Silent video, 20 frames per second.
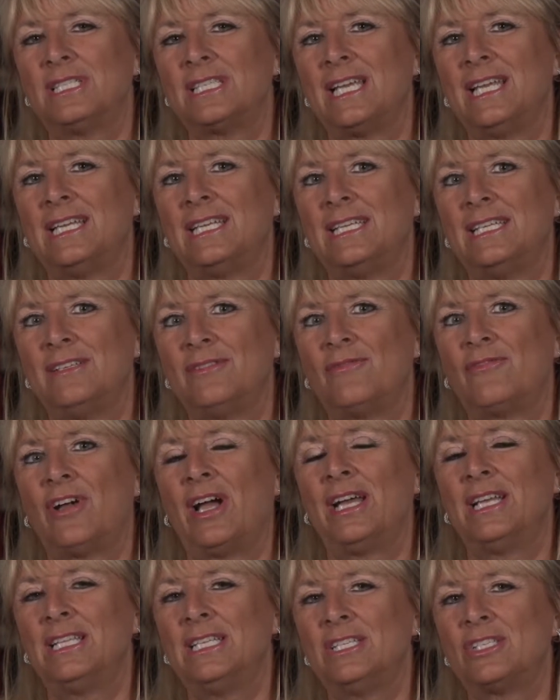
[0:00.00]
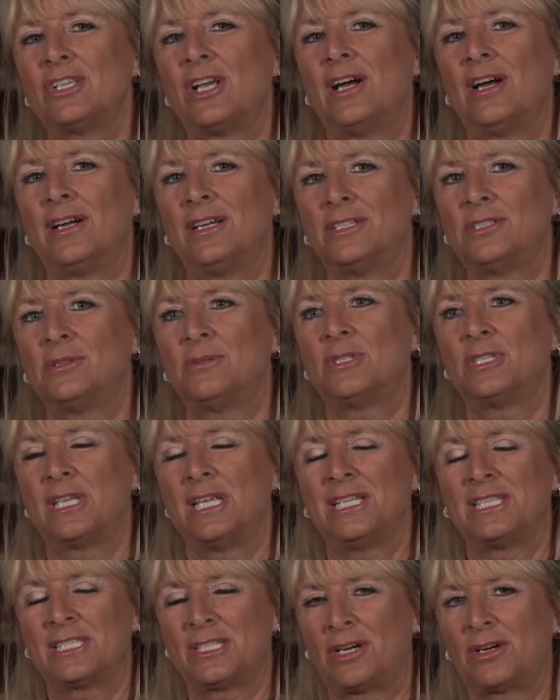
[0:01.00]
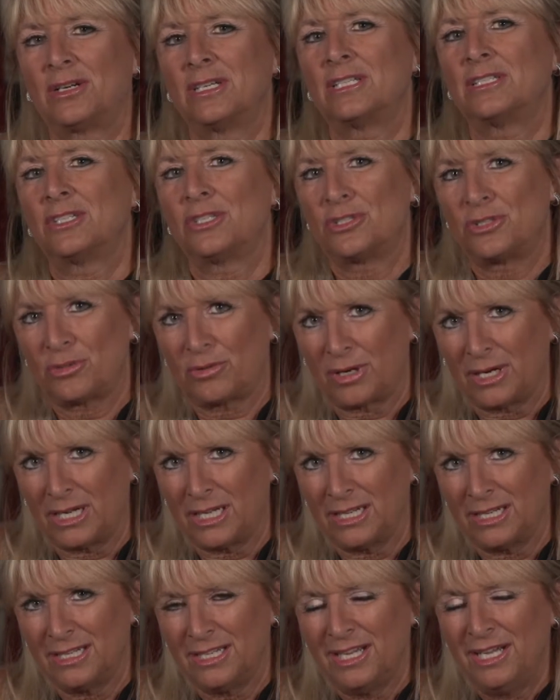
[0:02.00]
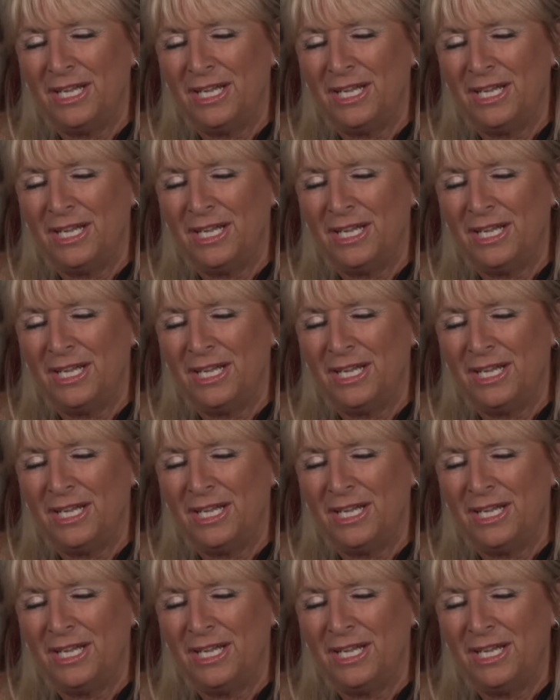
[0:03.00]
and he finally saw it starting to shrink.